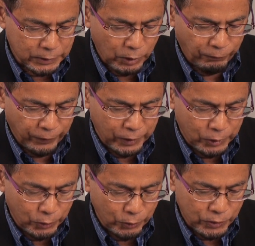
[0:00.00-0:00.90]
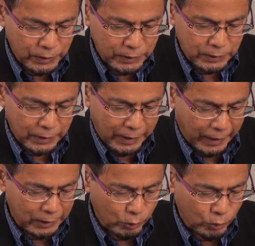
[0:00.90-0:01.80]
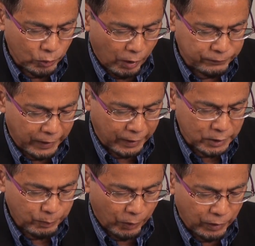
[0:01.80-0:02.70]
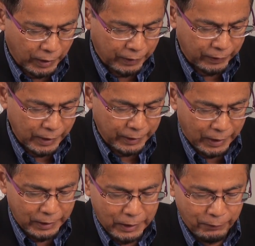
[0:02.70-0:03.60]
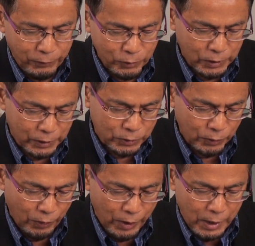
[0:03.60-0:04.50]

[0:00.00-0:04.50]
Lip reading: it often reduces the likelihood of that response occurring again in the future. So